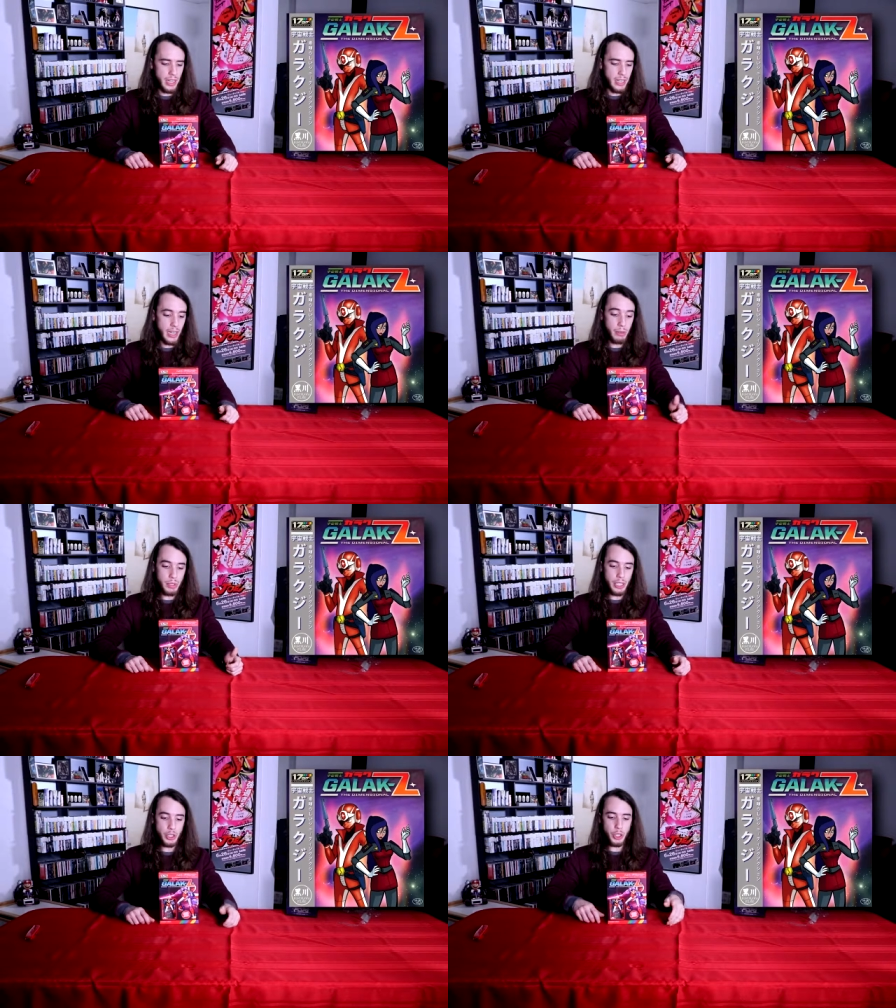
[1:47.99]
I
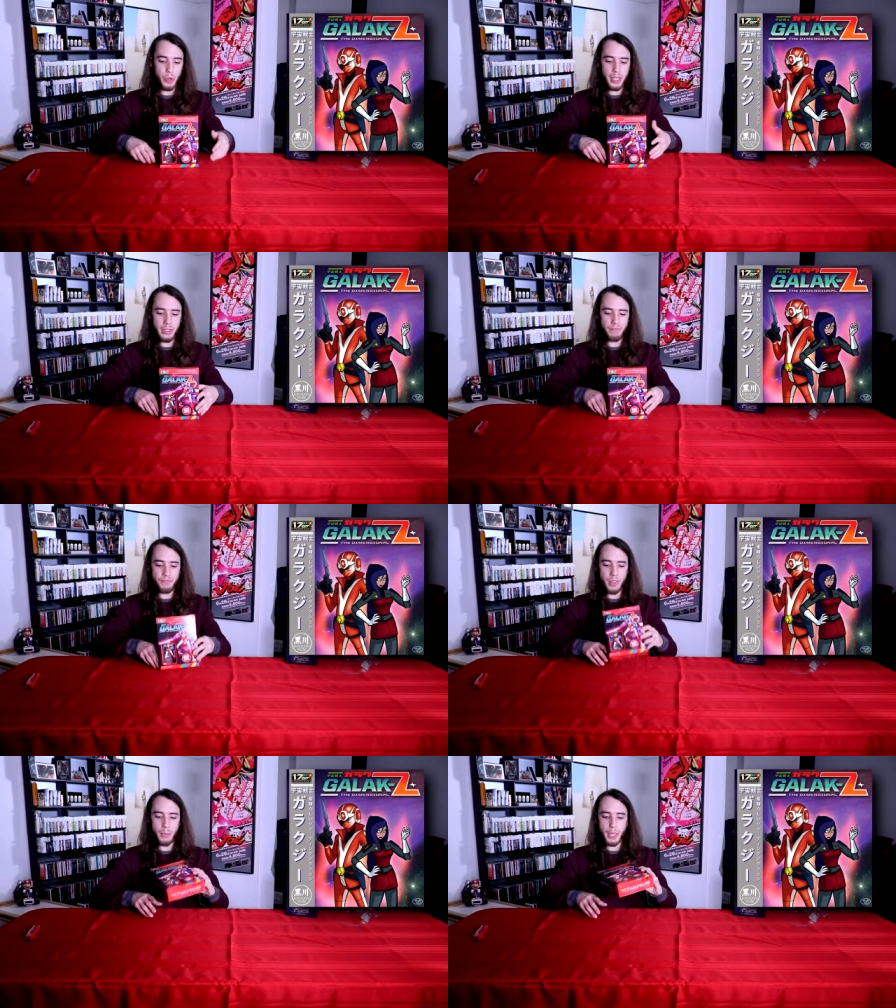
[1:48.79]
really enjoyed it.
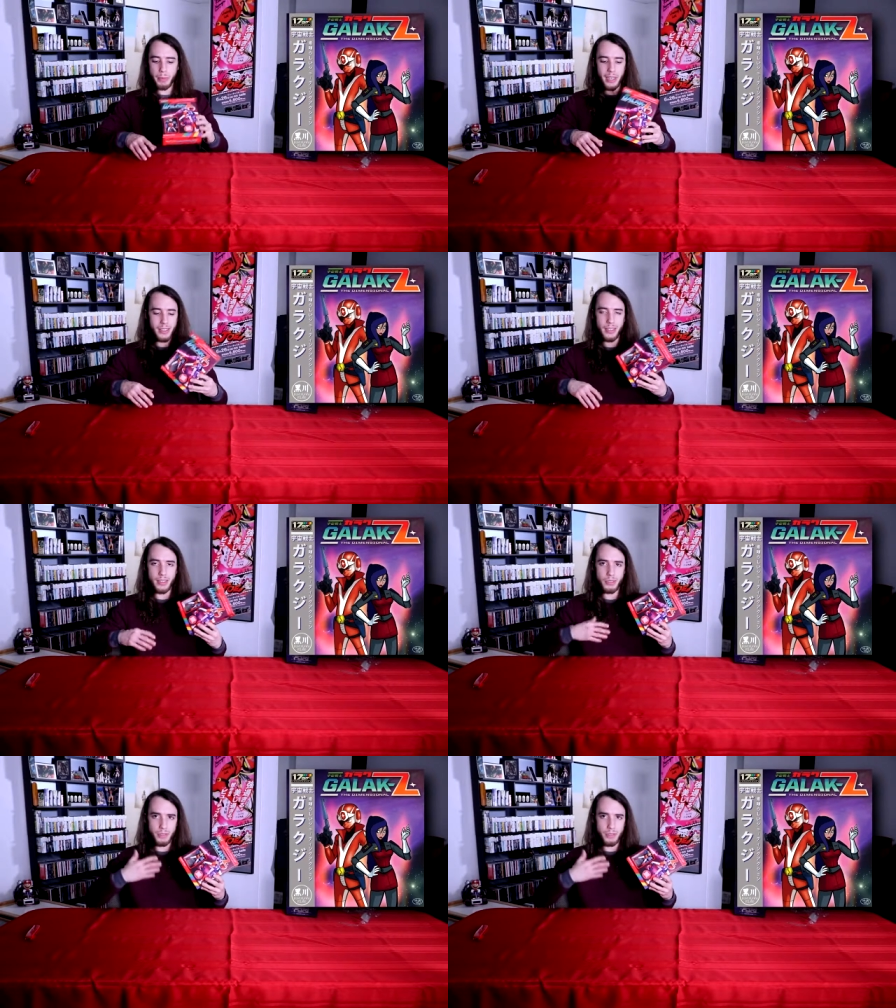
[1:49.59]
I mean, I'm not gonna